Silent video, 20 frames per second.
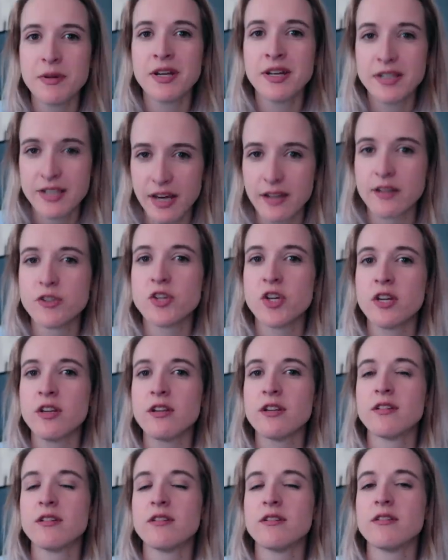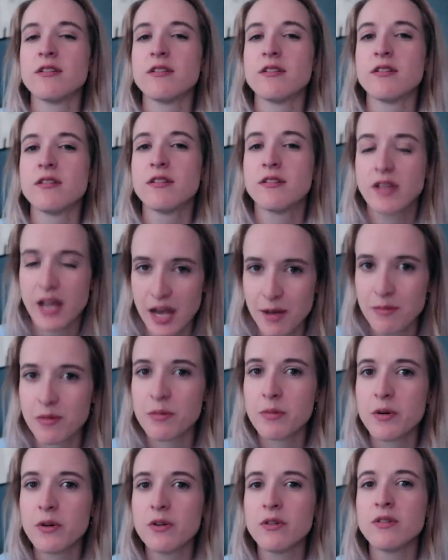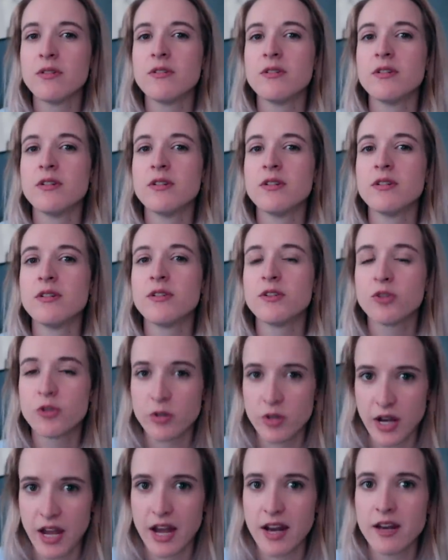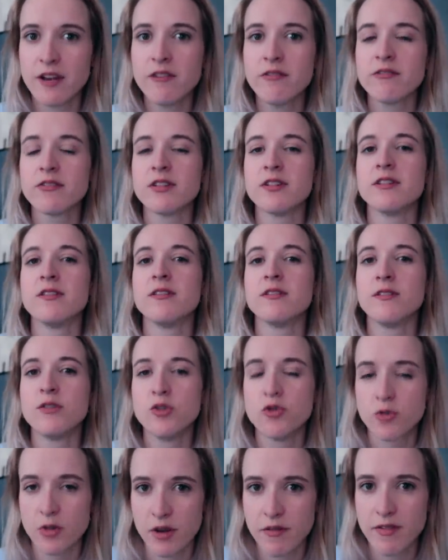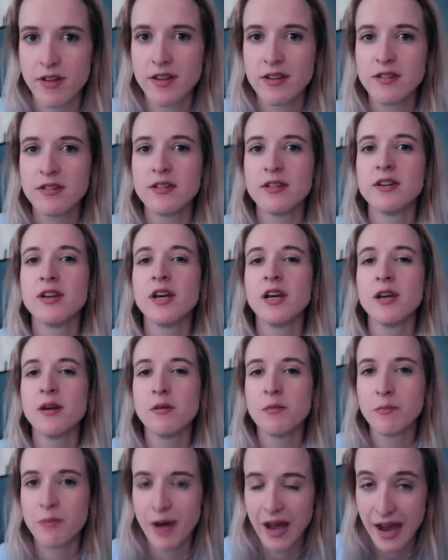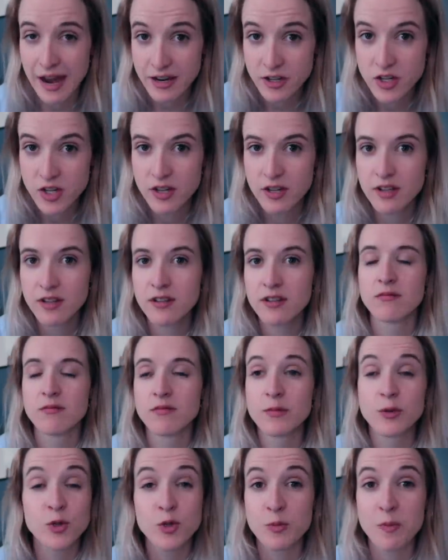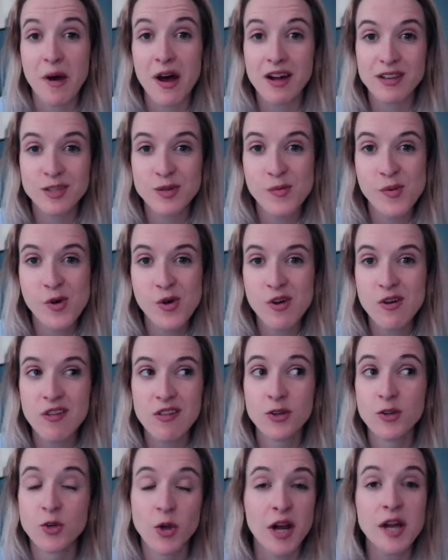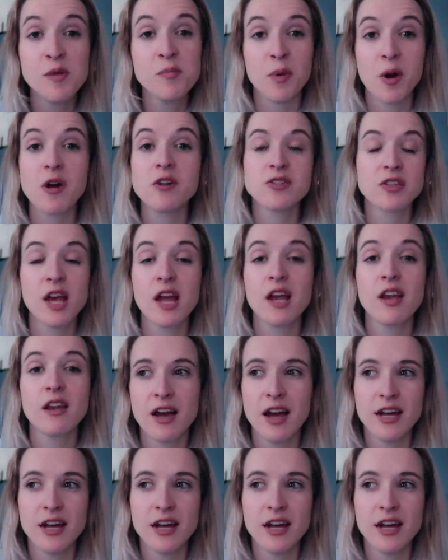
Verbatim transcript: an intelligent, capable, creative, driven, passionate, responsible, great person.